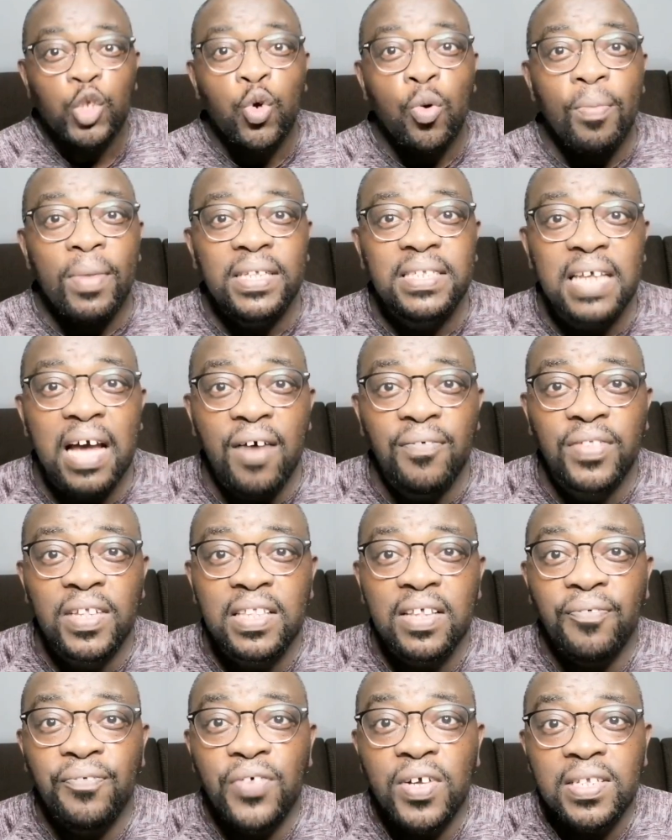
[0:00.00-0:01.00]
2 months
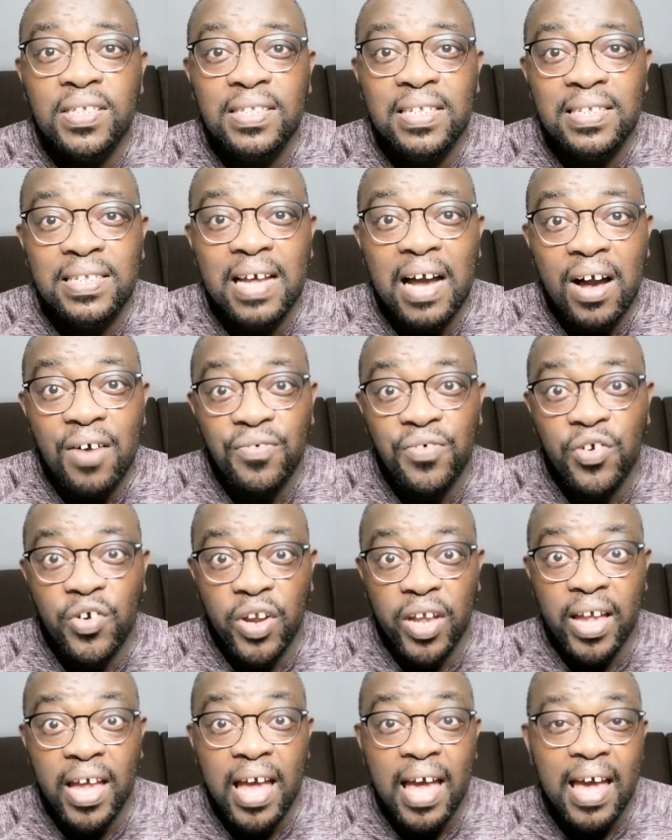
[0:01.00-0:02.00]
after the first
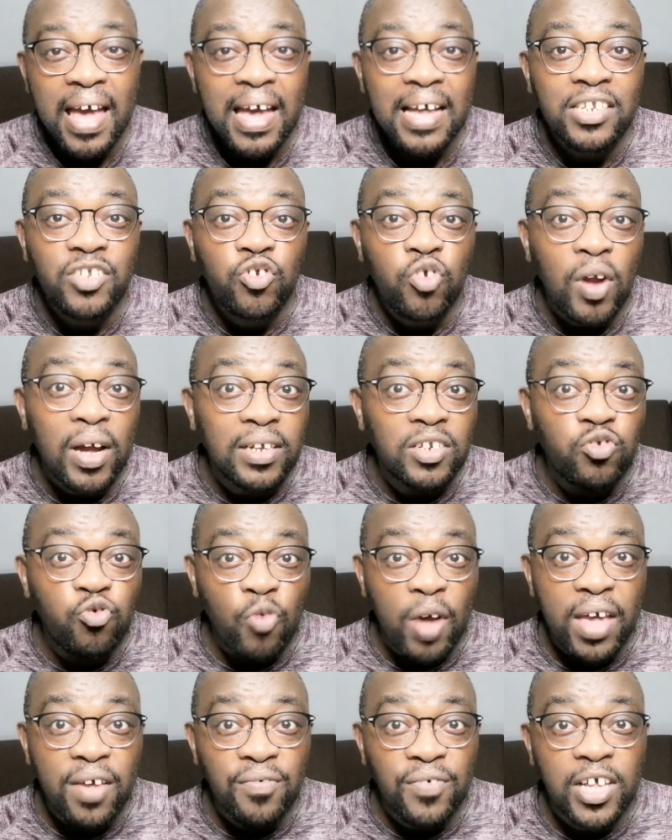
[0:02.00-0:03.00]
discovery, a truck
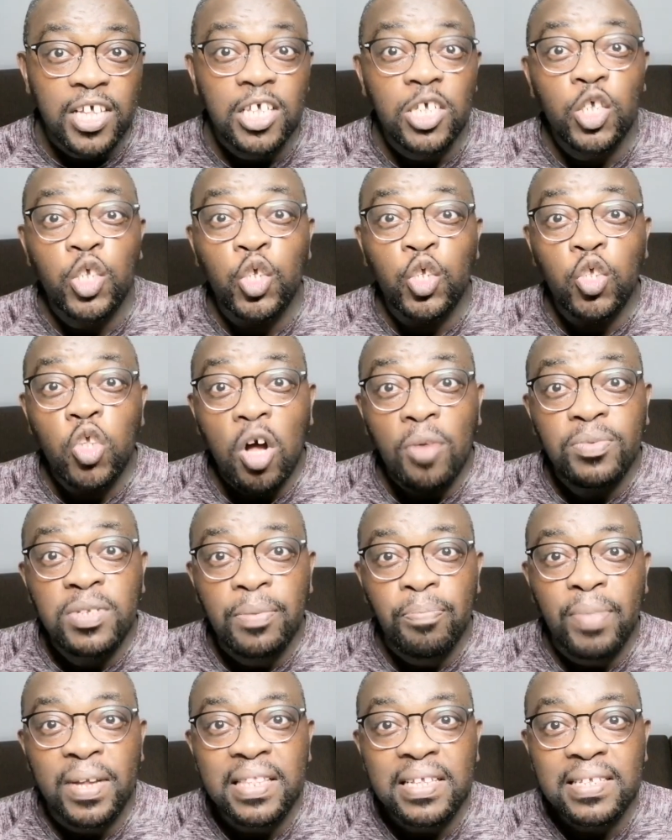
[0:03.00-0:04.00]
driver
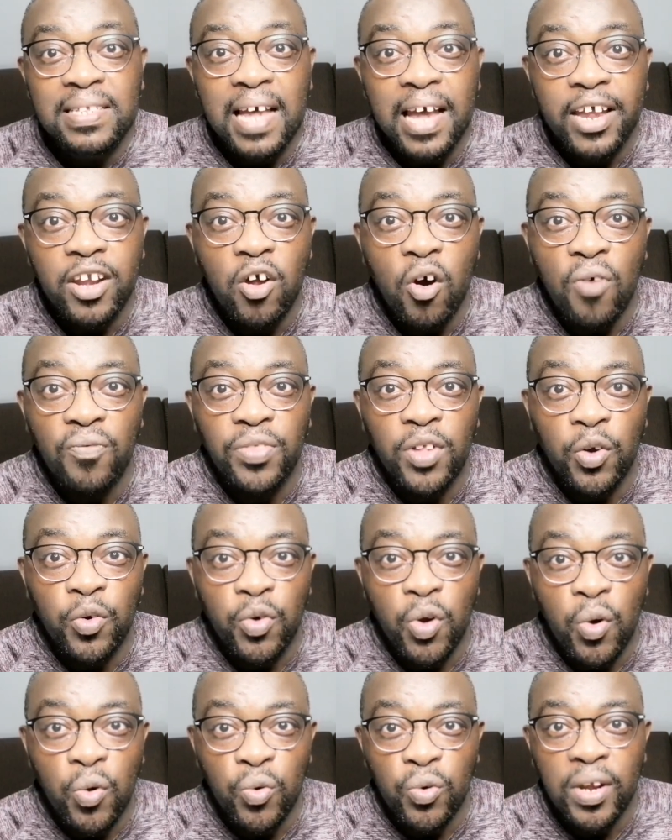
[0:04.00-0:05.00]
stopped by the side of the
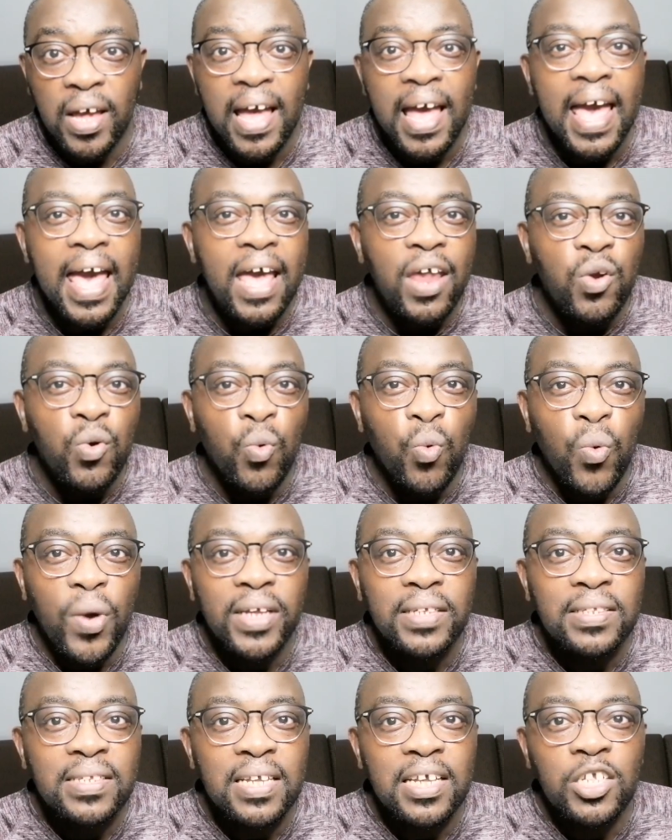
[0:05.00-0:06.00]
road and
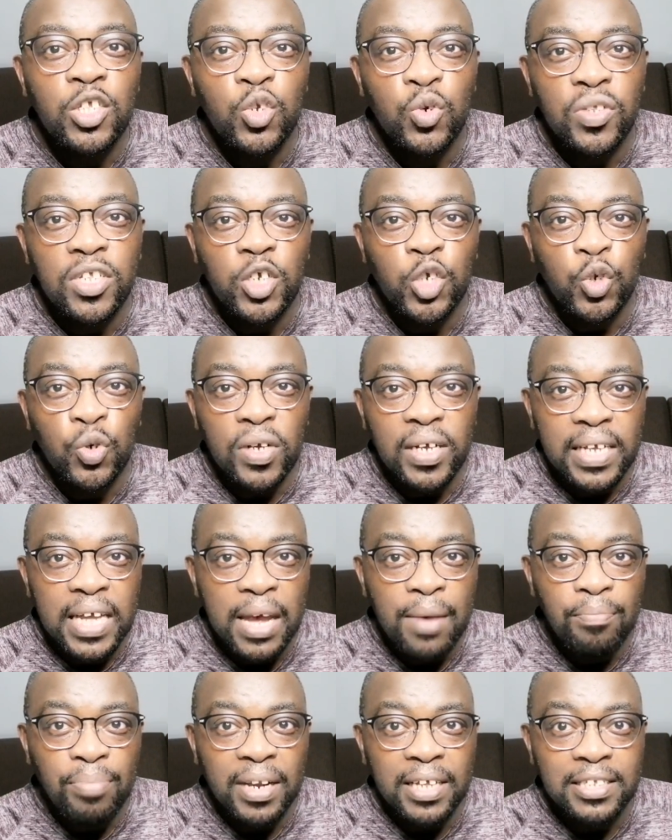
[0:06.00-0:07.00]
went into the
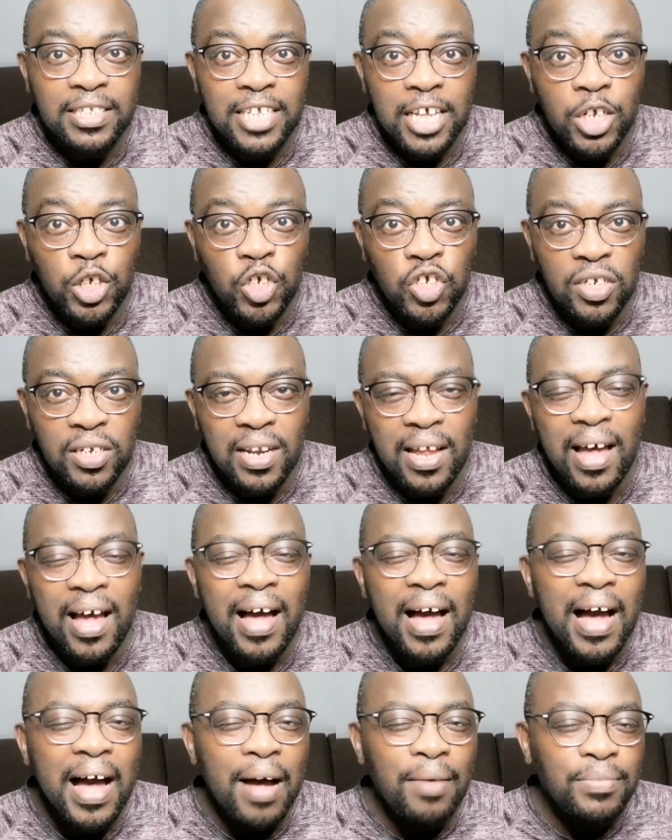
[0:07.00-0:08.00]
sugarcane plantation.
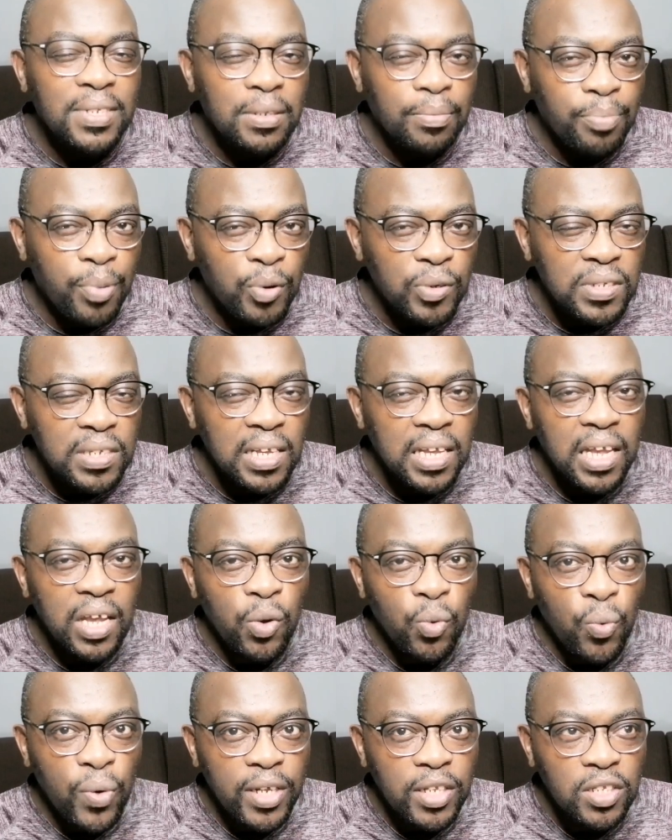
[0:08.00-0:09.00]
I'm supposing
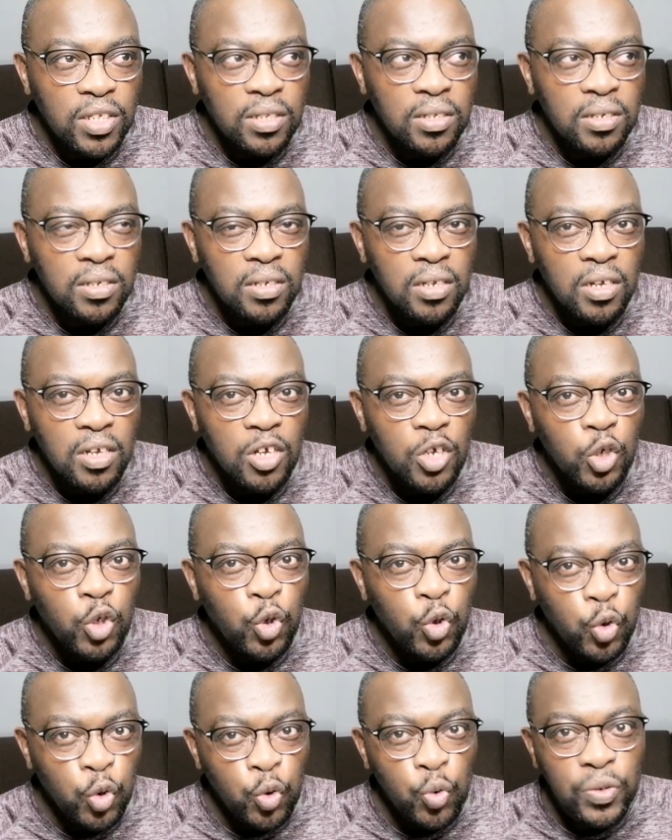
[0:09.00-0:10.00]
he went
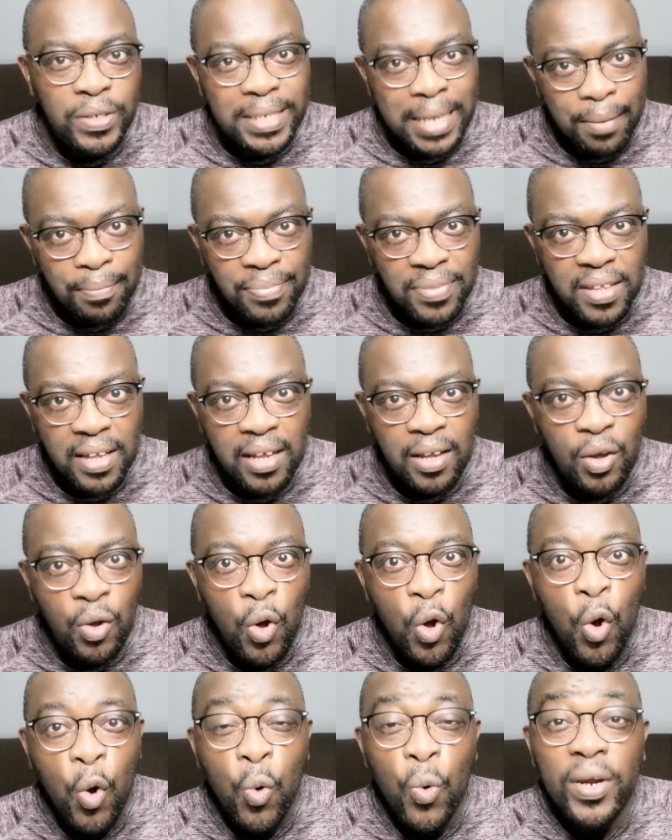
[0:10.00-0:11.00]
to do
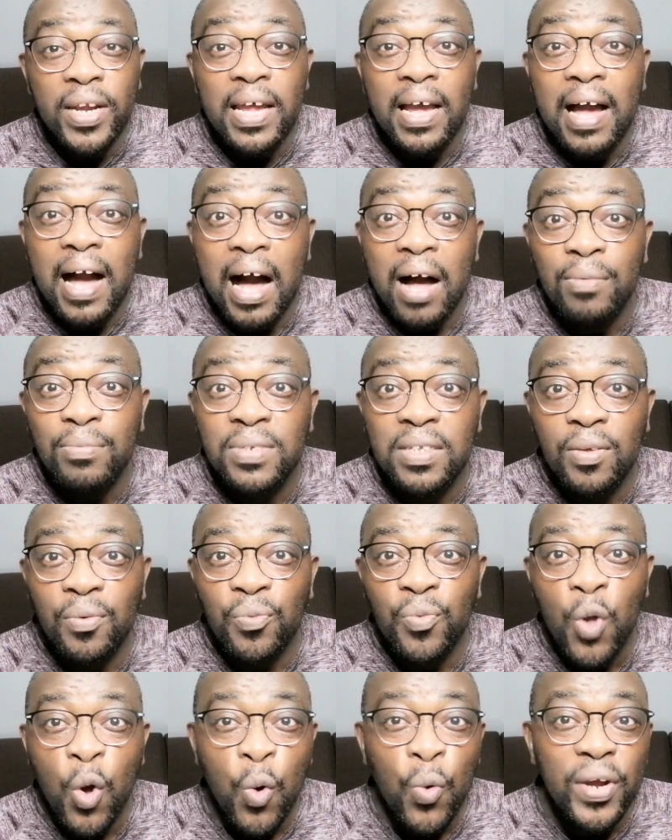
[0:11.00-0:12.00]
something when
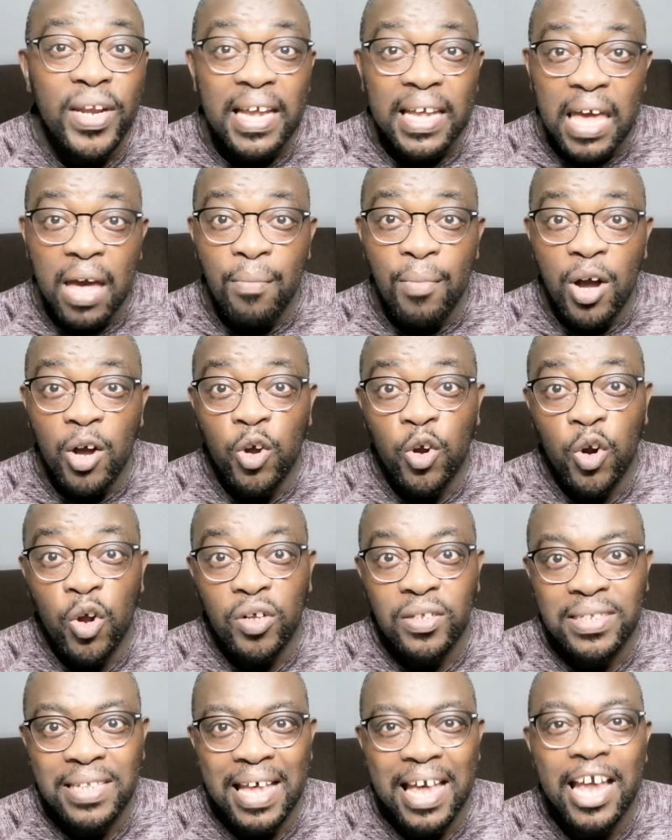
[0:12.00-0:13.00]
he came
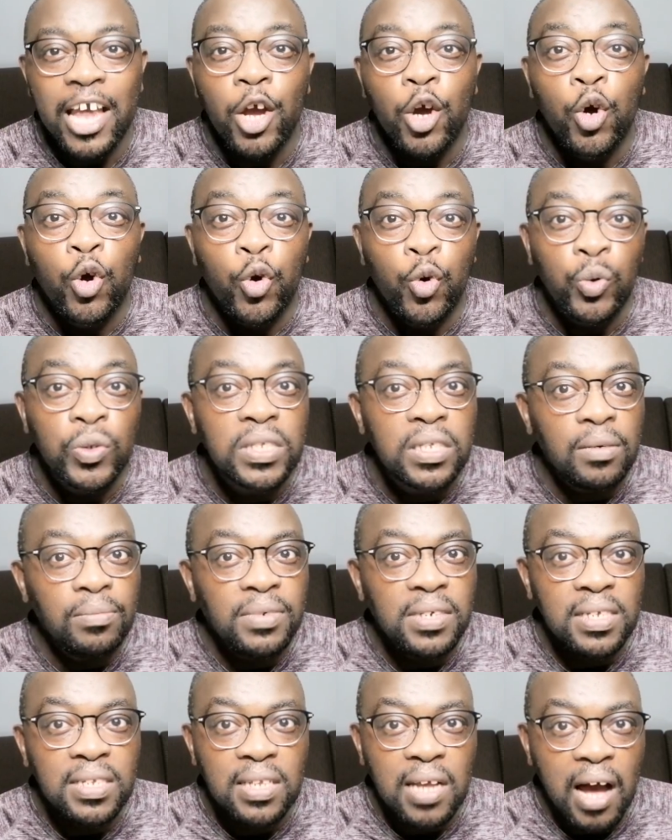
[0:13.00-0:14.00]
across a
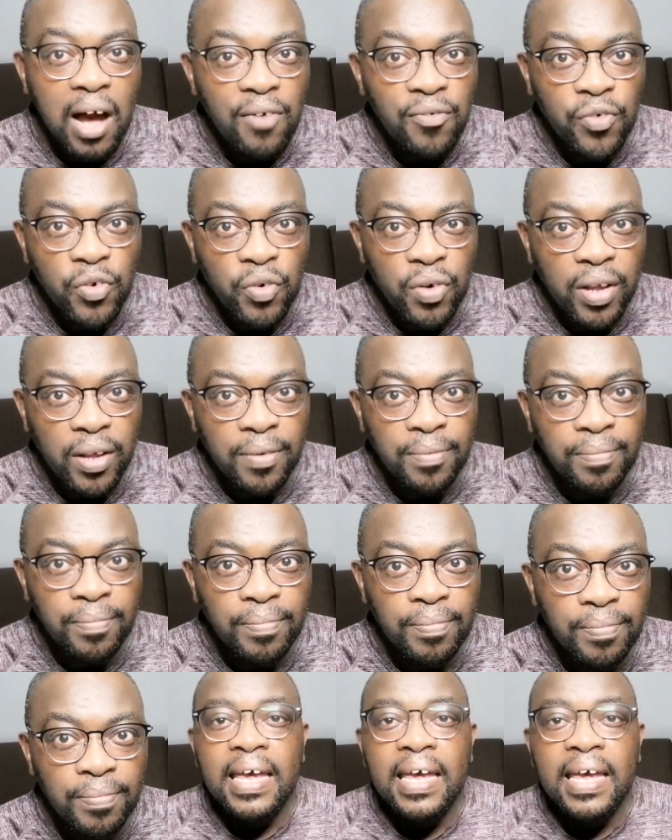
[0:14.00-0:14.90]
gruesome discovery.